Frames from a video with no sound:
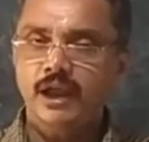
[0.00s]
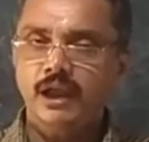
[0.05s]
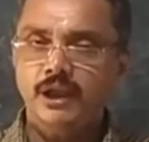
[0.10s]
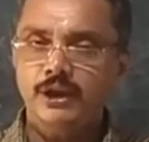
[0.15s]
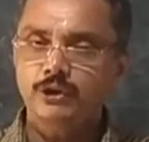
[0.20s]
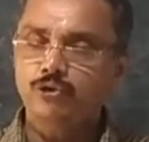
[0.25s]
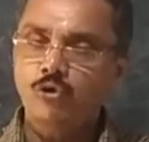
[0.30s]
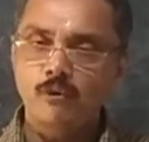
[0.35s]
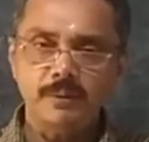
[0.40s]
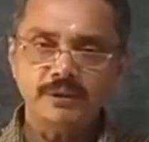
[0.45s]

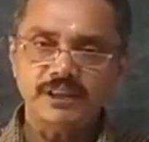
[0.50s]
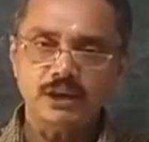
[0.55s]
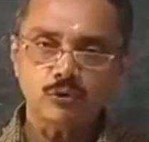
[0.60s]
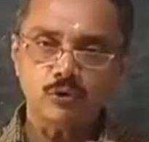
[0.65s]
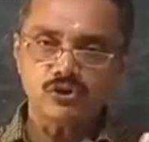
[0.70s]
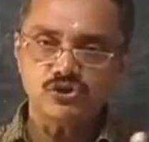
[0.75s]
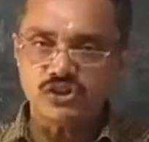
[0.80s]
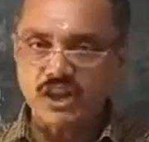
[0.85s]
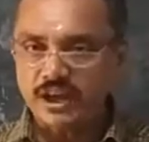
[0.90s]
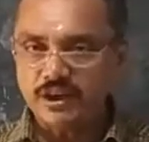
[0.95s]
you omit the
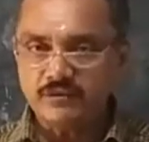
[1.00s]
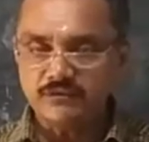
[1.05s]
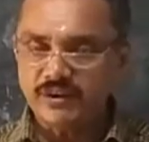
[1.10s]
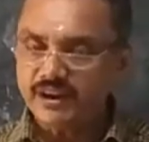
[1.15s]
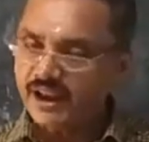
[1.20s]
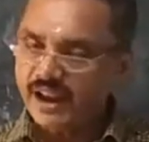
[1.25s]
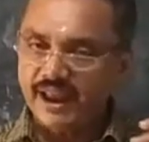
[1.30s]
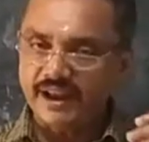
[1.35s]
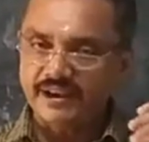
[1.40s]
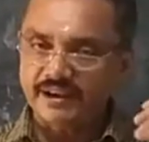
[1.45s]
question, we
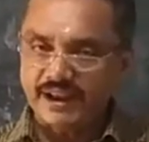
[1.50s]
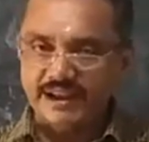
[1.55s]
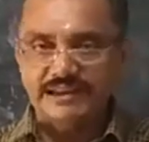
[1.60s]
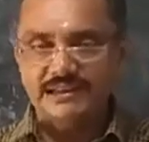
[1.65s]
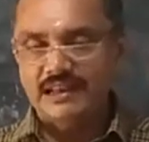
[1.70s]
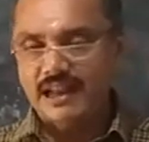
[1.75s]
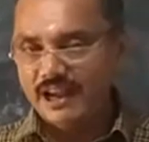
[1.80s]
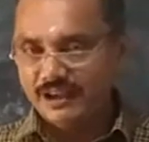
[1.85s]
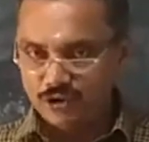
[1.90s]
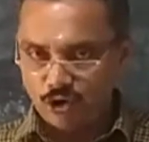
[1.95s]
can
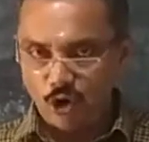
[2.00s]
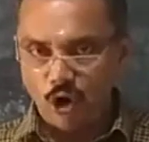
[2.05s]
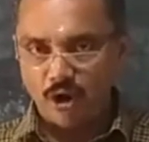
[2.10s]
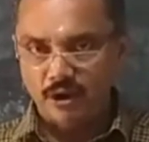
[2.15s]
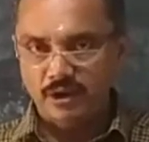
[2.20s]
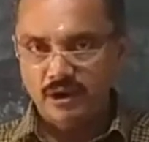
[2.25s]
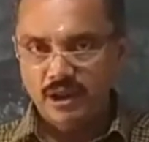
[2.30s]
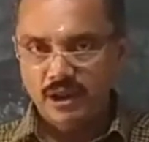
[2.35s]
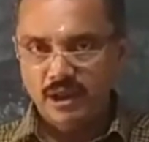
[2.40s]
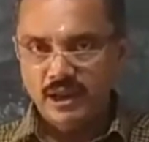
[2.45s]
write later
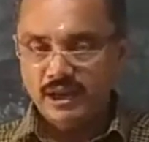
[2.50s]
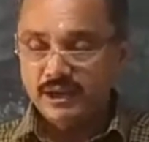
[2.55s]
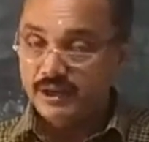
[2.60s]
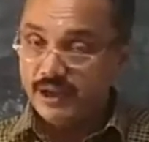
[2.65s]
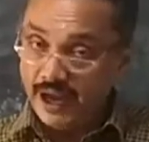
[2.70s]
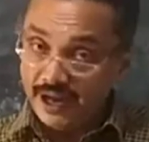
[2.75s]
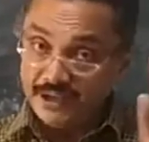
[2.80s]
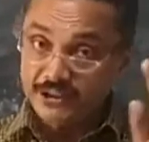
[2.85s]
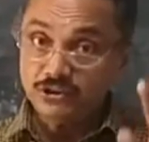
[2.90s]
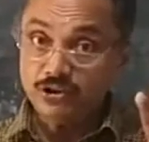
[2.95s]
on.
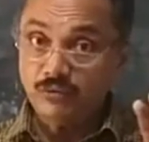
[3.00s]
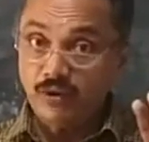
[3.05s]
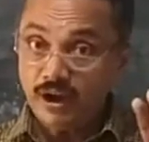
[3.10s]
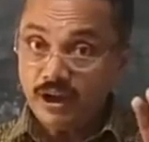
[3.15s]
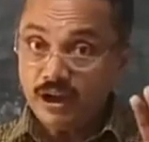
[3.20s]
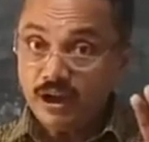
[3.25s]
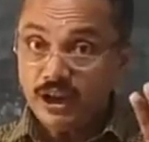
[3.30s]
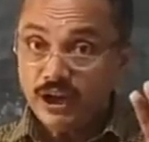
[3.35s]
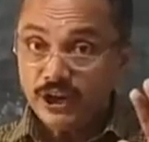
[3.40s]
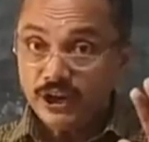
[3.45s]
Ninth
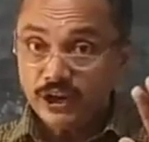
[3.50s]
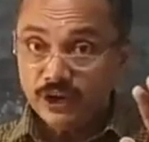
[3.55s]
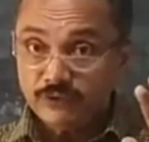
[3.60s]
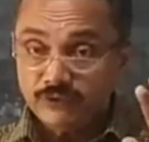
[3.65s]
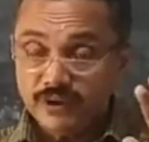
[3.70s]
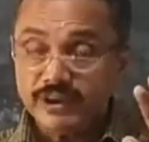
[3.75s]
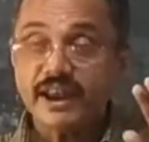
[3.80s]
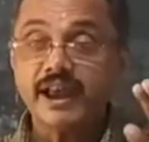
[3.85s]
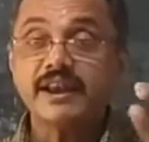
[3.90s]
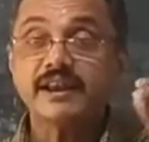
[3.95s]
one,
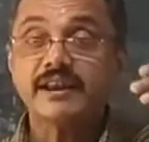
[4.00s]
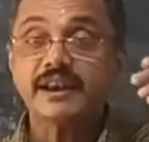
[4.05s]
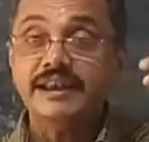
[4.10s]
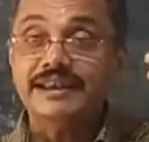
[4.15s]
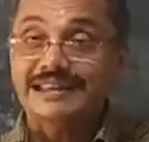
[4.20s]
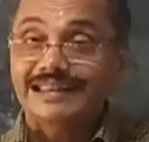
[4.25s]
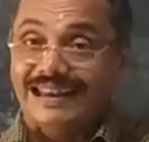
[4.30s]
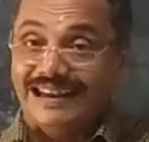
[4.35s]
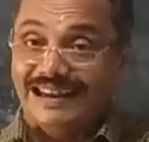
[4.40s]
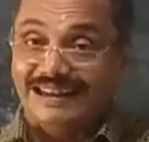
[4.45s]
we can
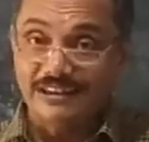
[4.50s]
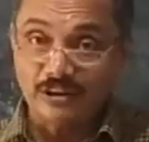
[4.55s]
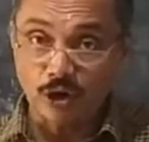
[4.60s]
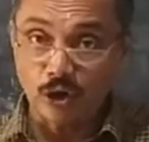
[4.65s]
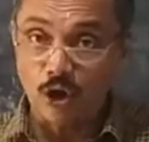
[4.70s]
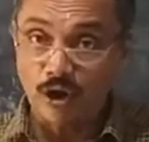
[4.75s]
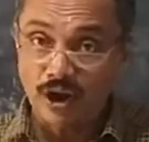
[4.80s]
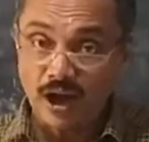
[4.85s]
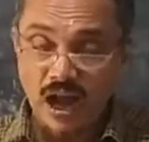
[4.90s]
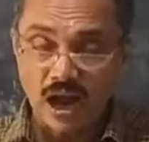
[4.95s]
write later
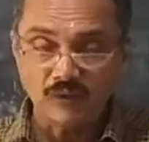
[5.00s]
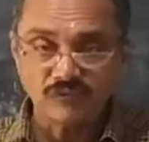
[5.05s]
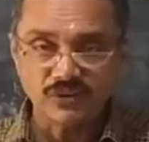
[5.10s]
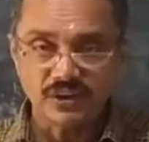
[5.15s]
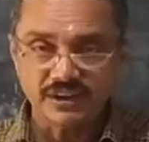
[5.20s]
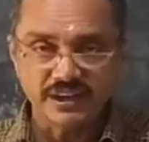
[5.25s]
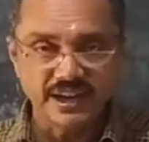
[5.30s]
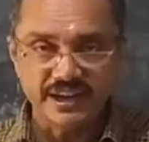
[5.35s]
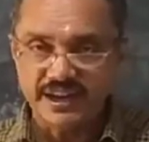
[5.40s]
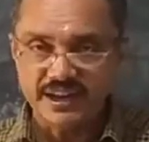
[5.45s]
on
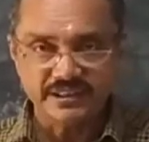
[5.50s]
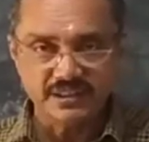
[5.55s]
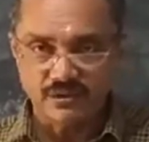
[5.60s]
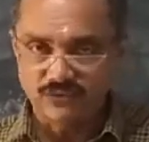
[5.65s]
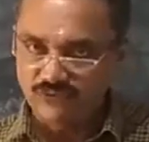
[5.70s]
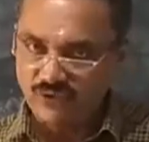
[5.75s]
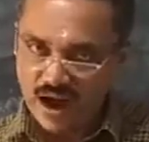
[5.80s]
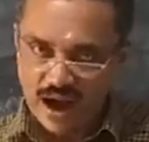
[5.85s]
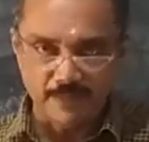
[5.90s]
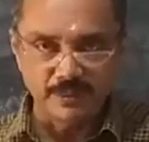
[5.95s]
after taking the
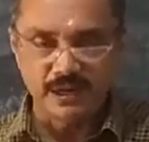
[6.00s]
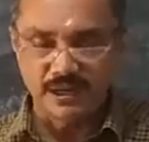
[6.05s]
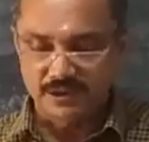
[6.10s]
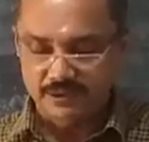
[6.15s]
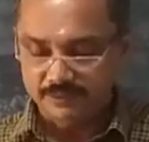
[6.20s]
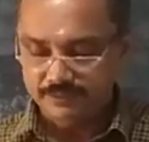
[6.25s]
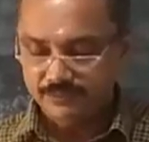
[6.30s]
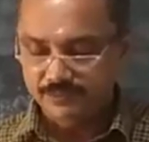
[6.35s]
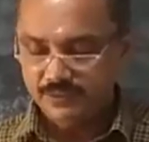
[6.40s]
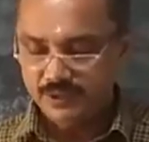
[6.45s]

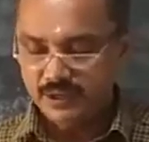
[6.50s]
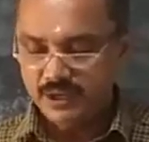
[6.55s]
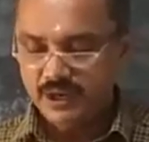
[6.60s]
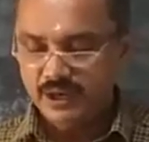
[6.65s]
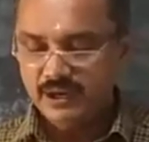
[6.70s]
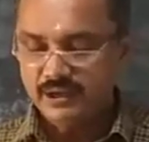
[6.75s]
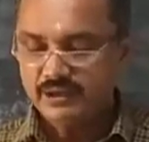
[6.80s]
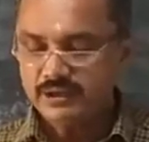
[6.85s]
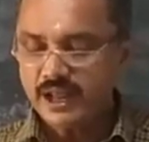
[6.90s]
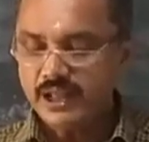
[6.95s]
family.
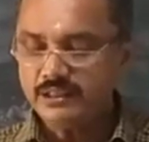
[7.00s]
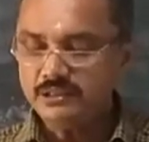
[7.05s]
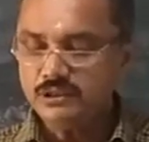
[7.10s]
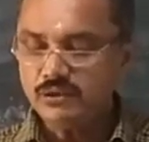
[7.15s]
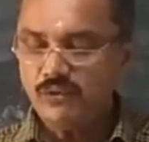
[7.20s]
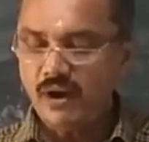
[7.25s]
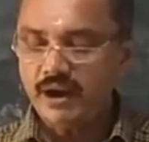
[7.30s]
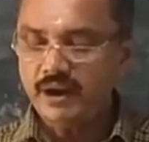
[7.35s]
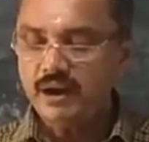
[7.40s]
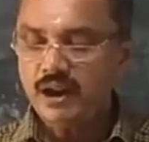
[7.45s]
10th
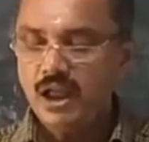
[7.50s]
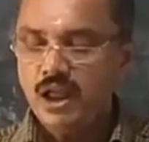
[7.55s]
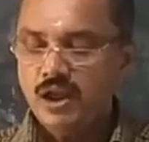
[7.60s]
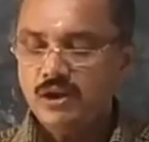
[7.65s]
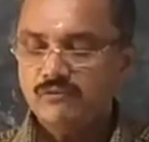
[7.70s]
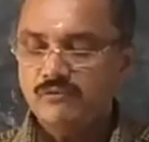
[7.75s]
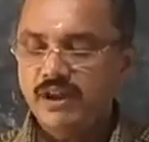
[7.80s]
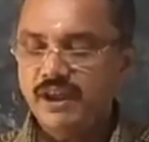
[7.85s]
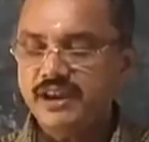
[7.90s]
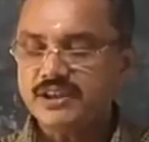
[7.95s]

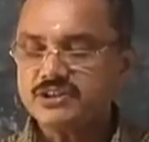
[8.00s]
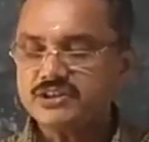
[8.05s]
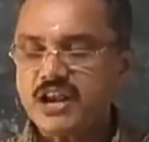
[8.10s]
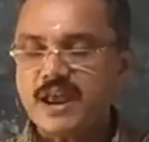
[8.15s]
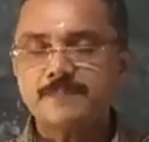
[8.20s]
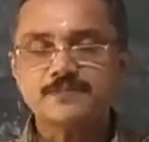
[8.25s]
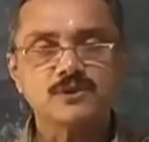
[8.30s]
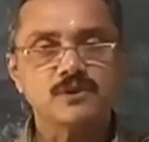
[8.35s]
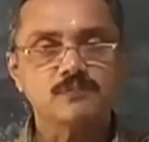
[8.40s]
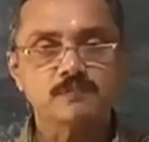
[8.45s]
one, various
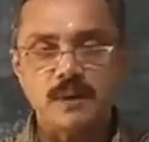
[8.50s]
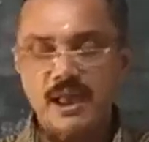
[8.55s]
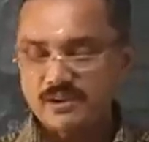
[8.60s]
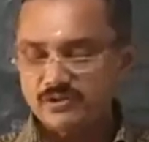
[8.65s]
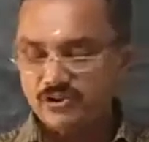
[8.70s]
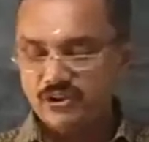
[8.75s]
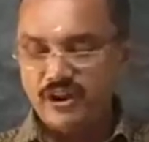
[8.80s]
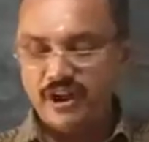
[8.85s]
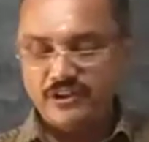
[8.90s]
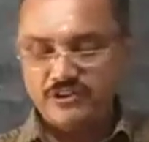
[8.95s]
types of
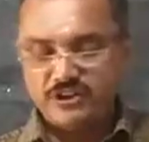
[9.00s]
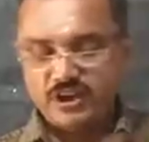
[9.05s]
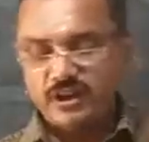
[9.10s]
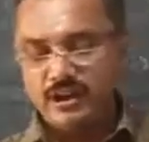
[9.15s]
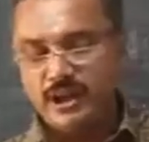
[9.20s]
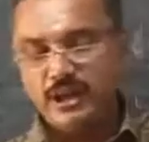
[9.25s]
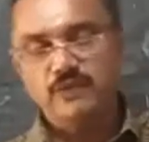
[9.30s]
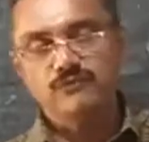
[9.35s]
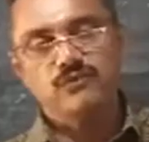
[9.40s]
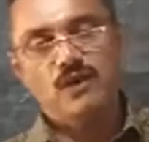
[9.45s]

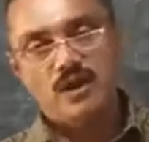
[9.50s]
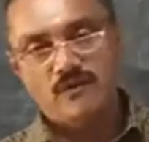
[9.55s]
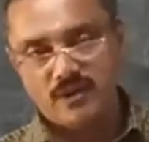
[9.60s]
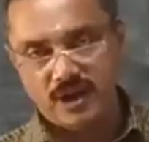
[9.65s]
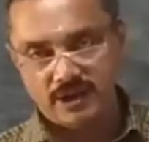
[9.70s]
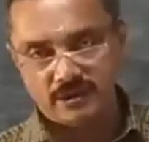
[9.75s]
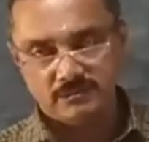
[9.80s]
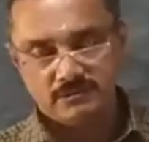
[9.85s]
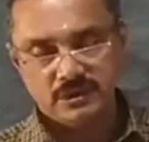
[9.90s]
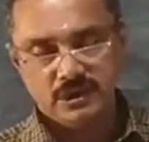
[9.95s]
placentation in
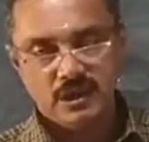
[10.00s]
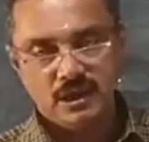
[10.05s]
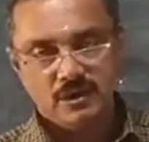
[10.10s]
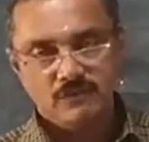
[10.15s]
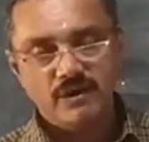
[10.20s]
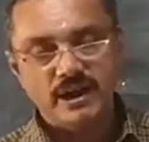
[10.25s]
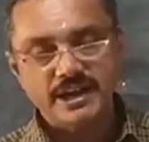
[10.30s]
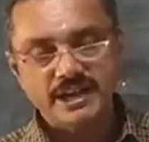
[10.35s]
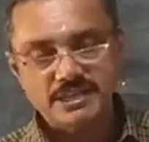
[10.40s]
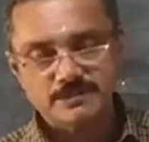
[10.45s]
flower.
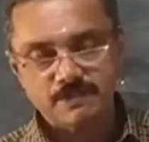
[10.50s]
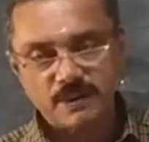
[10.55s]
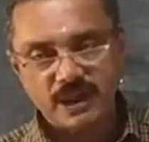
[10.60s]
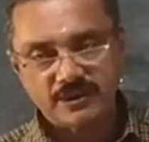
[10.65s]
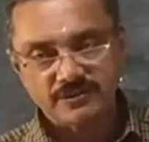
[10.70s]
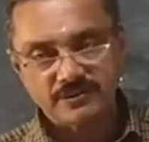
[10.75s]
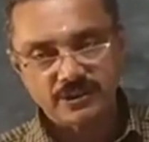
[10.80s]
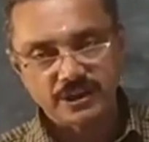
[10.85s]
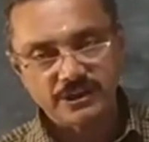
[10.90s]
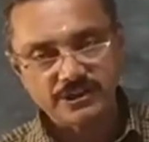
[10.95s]
What is
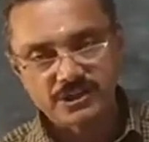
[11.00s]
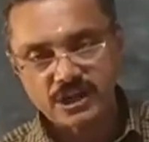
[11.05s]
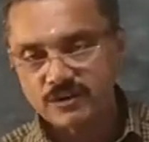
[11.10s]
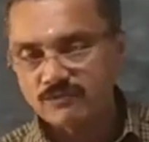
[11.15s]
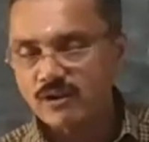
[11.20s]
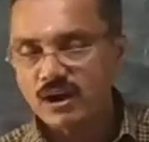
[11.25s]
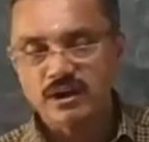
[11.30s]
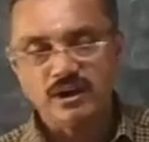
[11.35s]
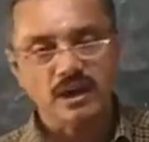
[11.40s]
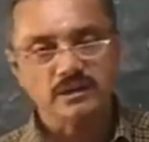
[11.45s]
placentation and
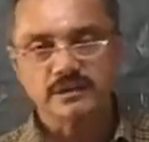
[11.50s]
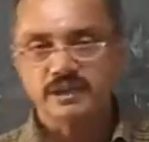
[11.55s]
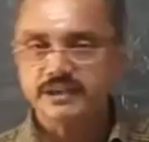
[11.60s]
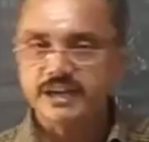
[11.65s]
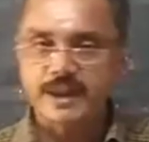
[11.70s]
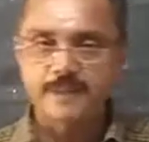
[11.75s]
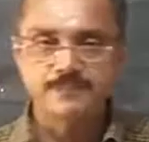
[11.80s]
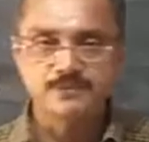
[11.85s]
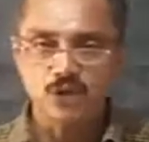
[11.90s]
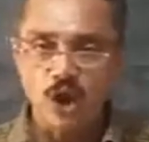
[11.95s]
what are the
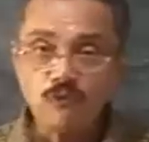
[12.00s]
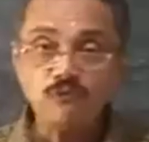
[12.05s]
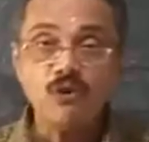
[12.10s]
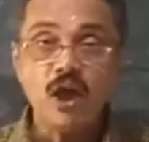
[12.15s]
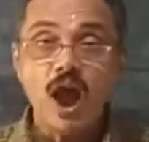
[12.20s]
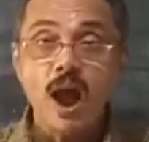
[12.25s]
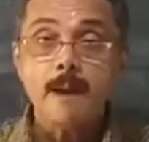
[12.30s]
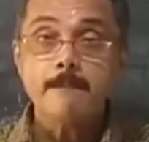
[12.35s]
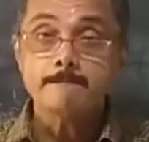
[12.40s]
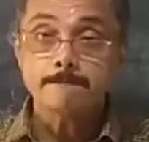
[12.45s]
types
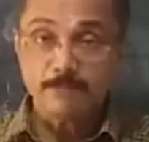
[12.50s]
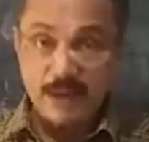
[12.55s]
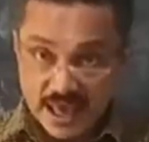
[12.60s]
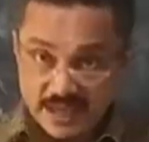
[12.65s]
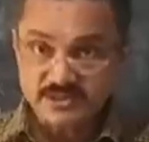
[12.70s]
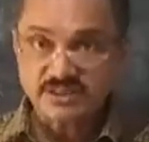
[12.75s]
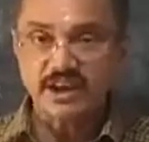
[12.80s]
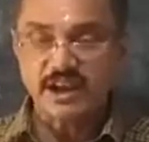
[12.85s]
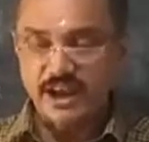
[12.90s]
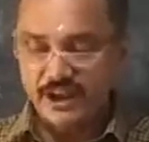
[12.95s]
of
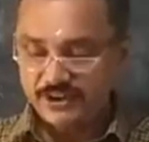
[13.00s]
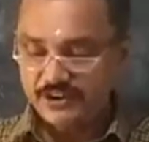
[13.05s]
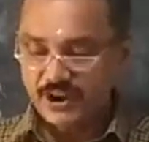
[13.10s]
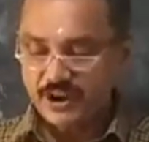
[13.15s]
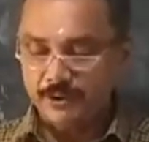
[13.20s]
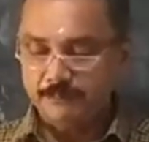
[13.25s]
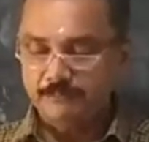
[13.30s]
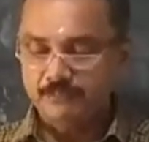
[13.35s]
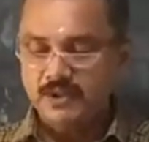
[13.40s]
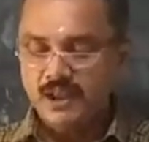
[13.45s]

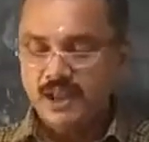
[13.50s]
placentation?